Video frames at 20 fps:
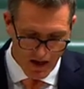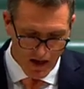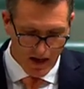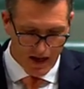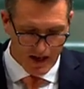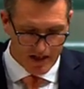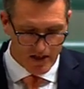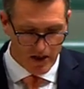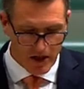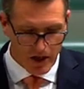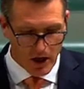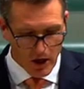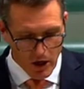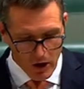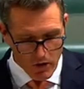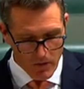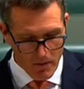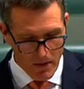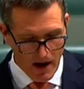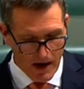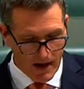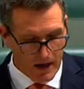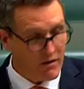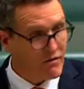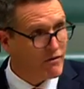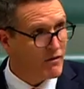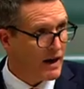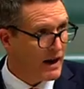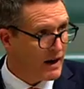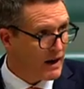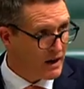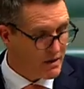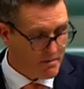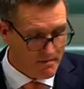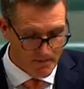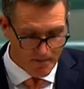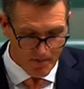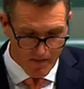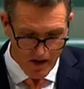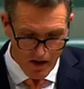It's an acute market failure,
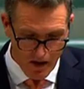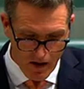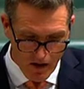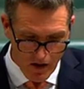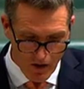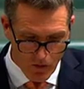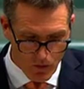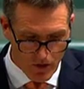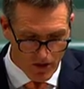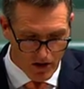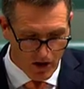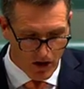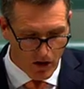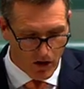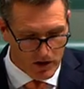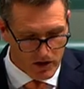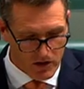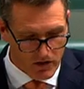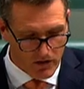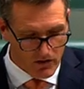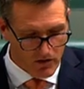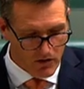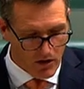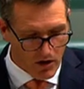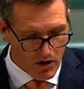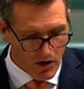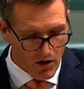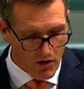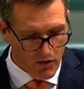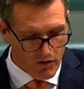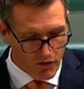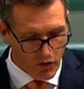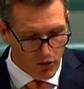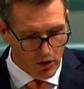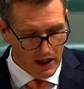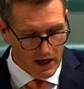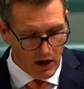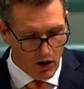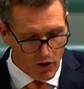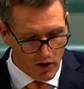with the cost
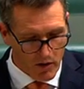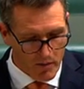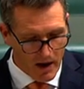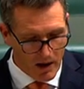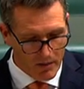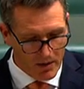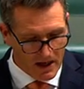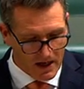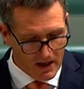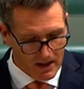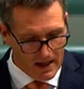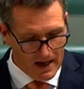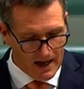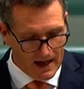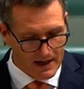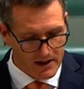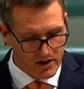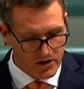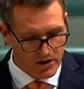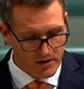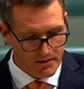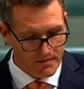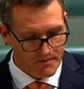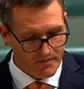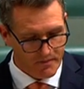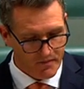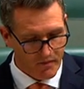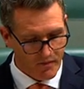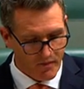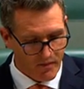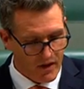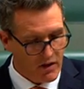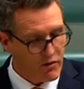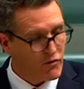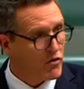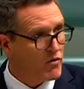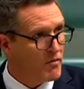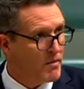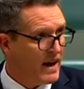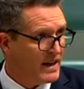falling on the public at large
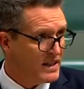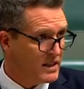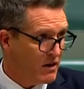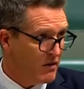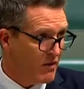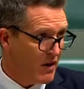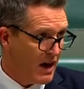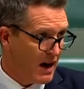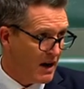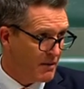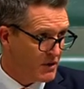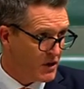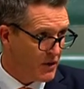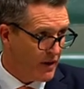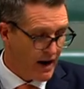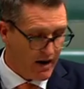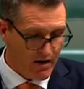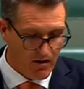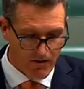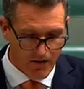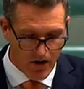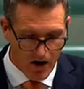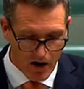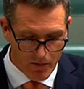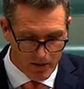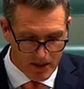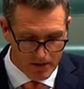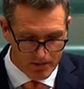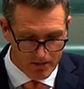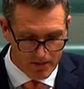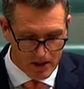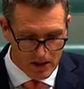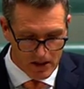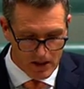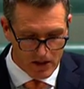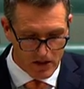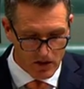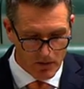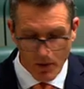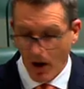through massive harm to our environment,
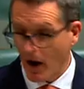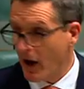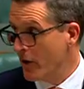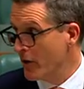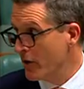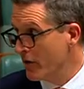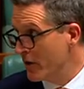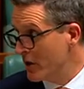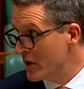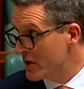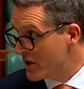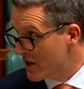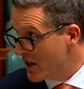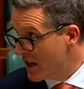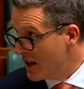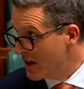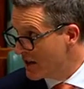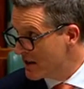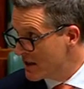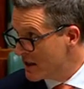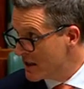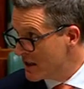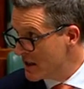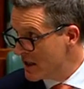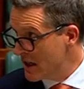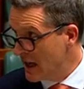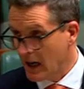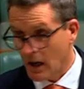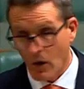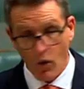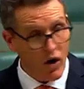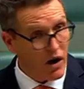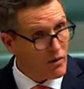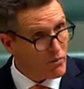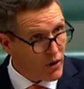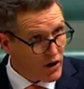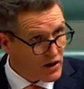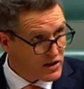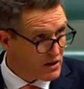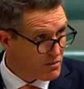to biodiversity, and quite
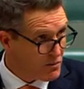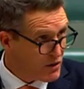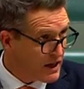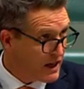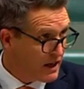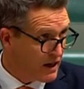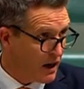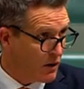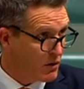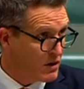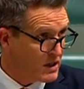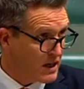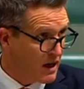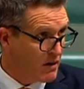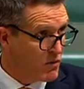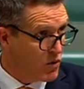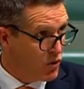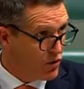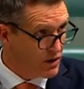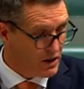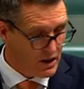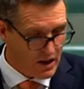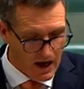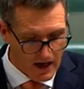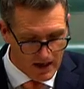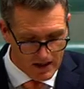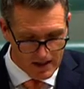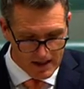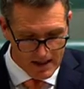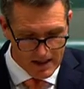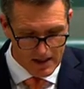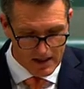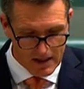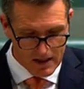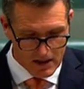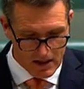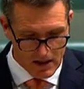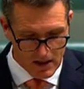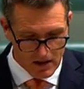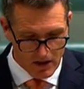possibly, and I would say more than likely,
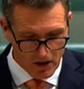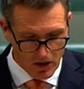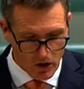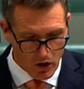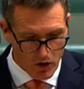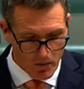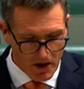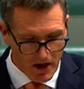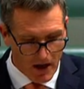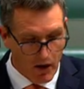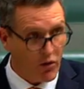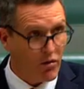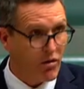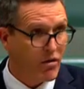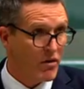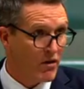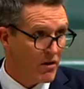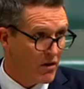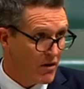to human health.